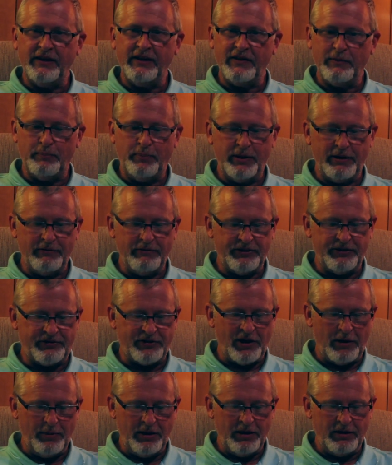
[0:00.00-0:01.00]
in the pit of his
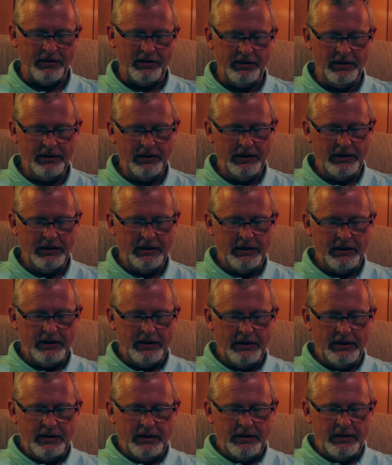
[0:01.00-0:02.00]
stomach.
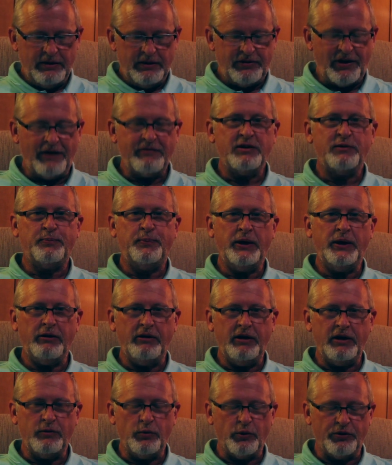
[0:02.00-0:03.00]
7th
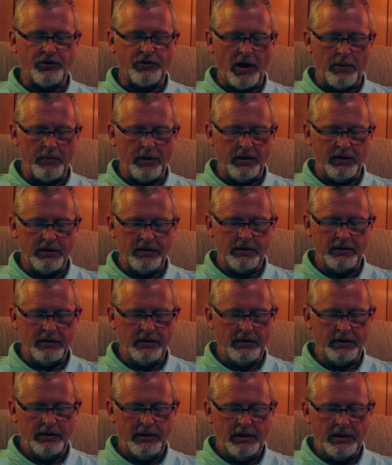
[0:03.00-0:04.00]
period was coming.
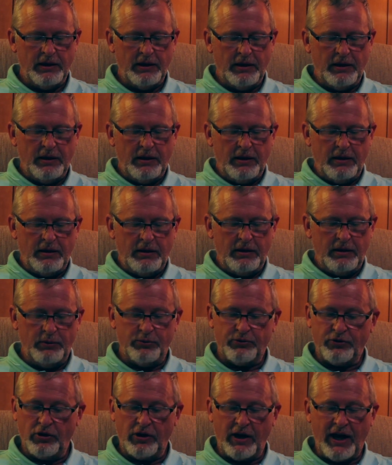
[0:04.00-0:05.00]
He
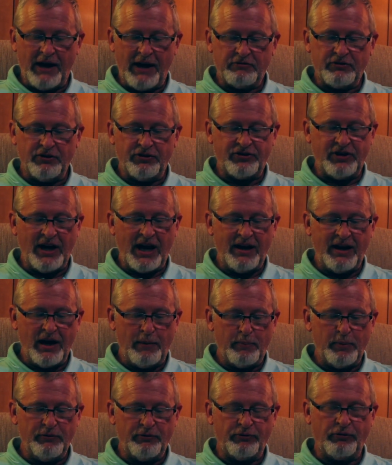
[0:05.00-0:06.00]
was going to have to stand
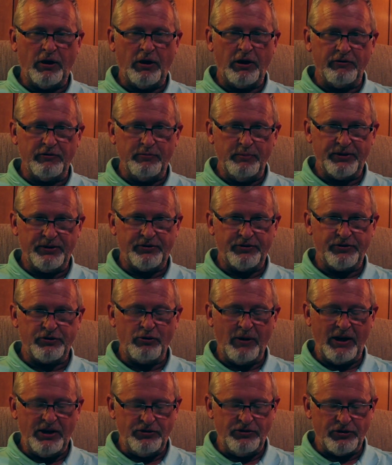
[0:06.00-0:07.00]
up in front of Mrs.
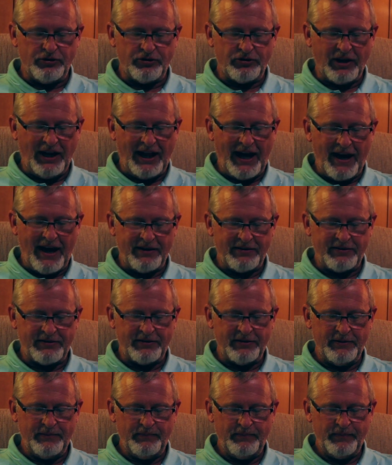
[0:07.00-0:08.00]
Granger's
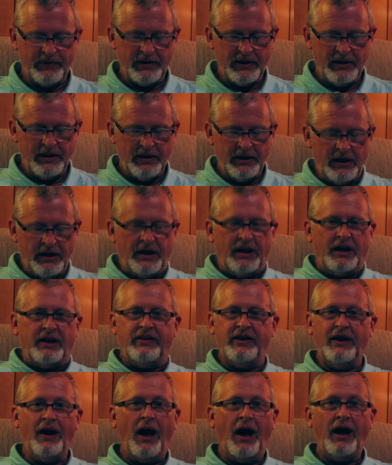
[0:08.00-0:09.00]
class.
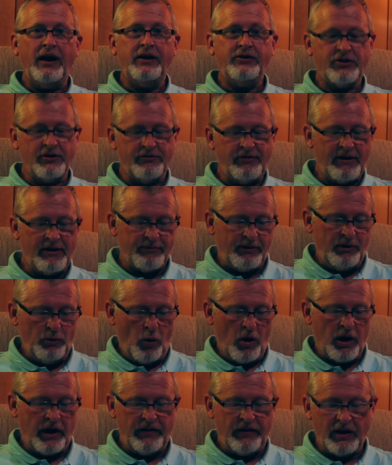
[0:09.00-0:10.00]
The eyes of
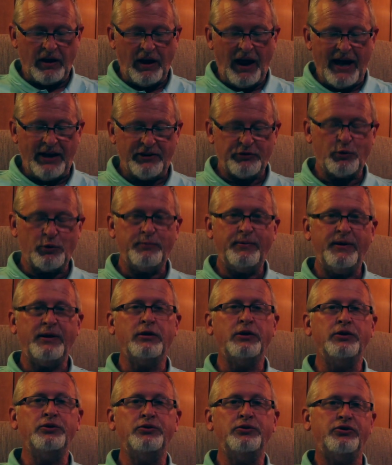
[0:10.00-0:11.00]
everyone in the class would be
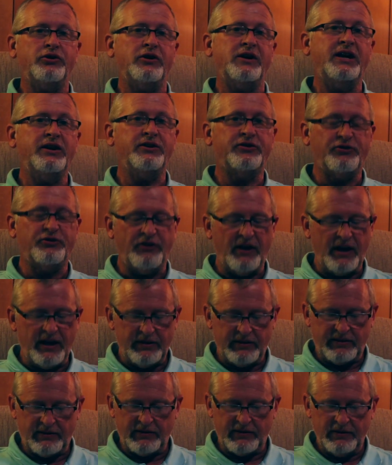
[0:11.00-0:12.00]
glued to his
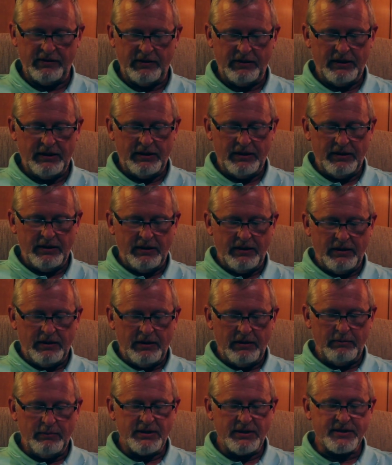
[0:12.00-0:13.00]
face,
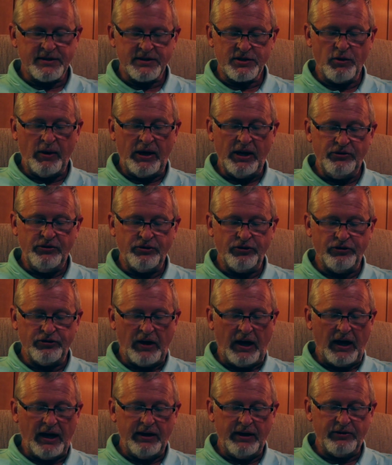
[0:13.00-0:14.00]
and Mrs. Granger's
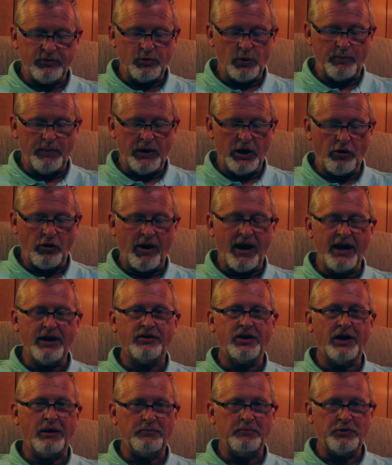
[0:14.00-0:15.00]
eyes would be
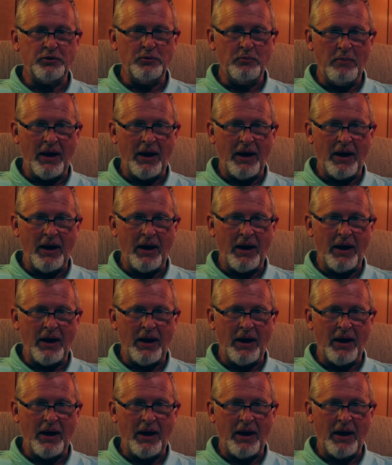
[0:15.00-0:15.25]
cranked up to